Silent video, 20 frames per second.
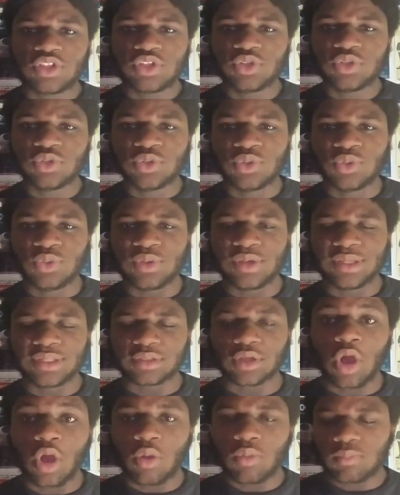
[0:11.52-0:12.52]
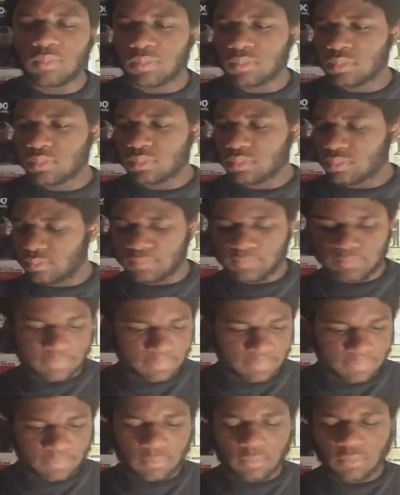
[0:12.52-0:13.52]
2 is... Oh,
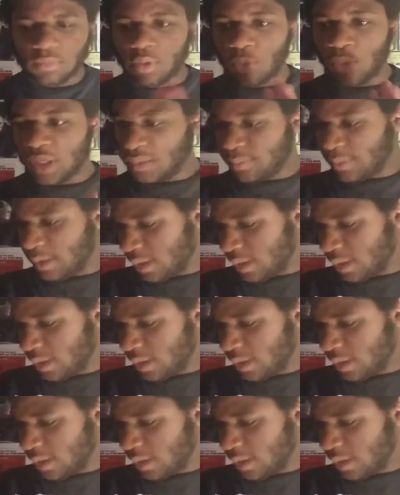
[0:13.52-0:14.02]
wait a